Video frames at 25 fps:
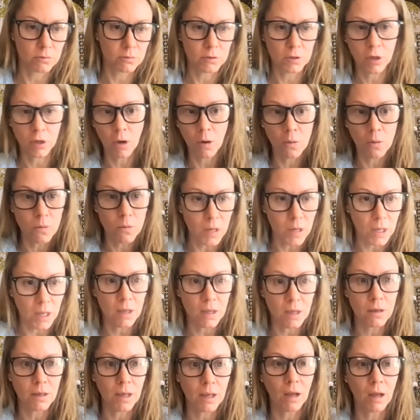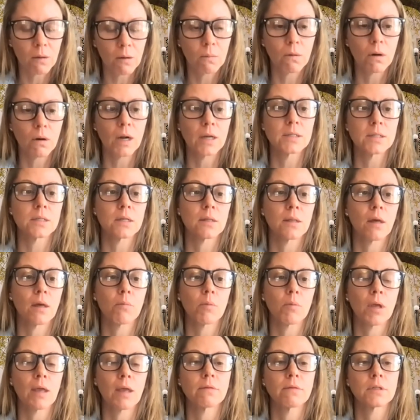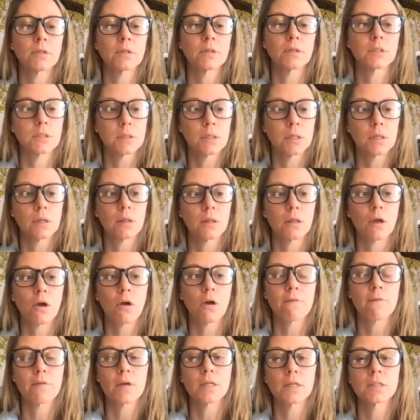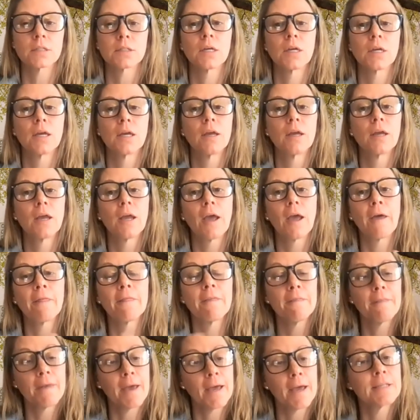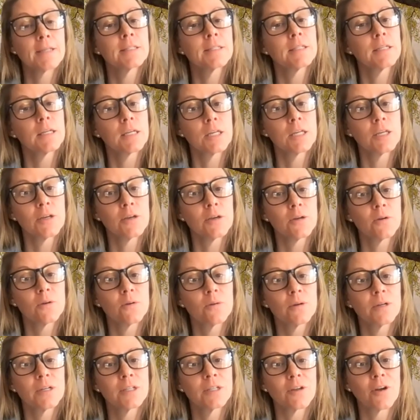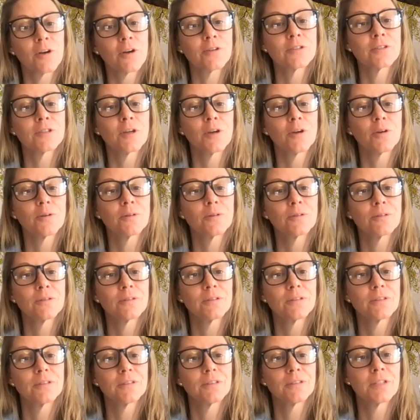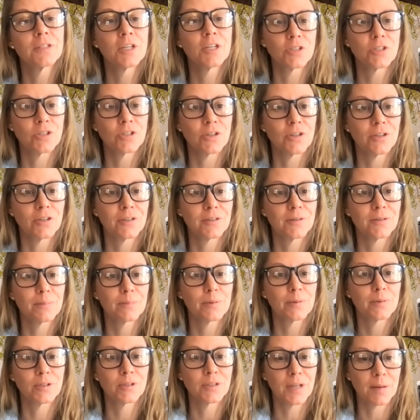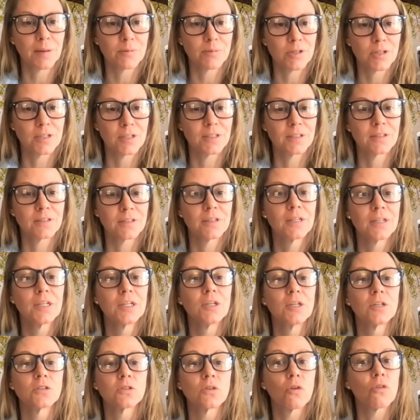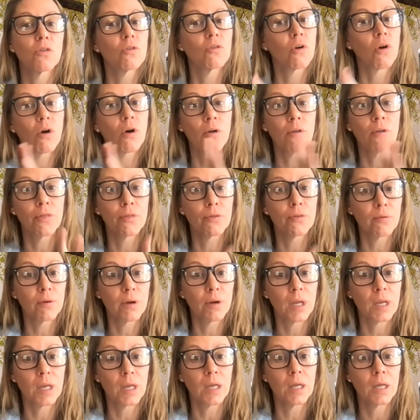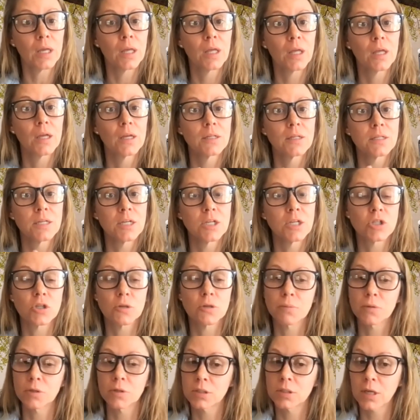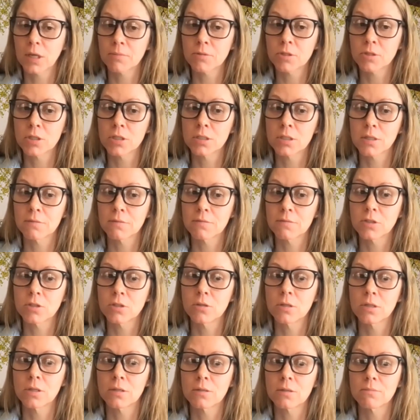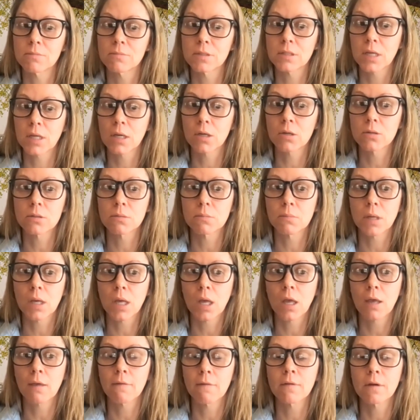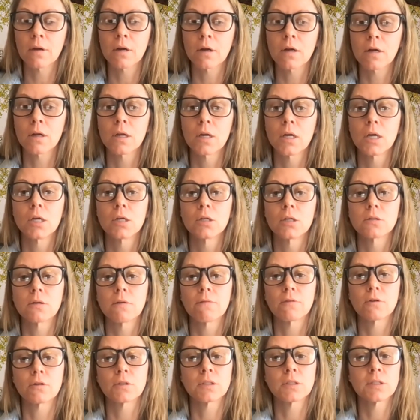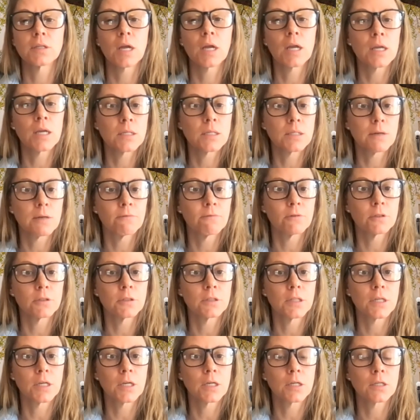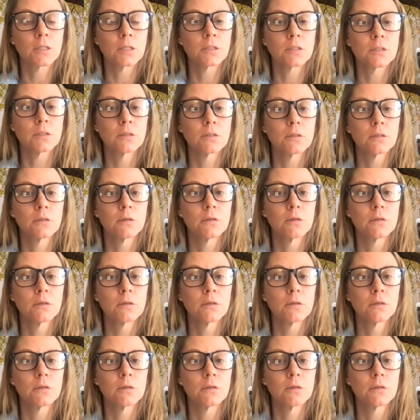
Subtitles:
coding, categorizing that behavior to send to the office. And then the SDQ is also teacher perceptions. So they're all three teacher perceptions of student skills and behavior. So if they're saying different things,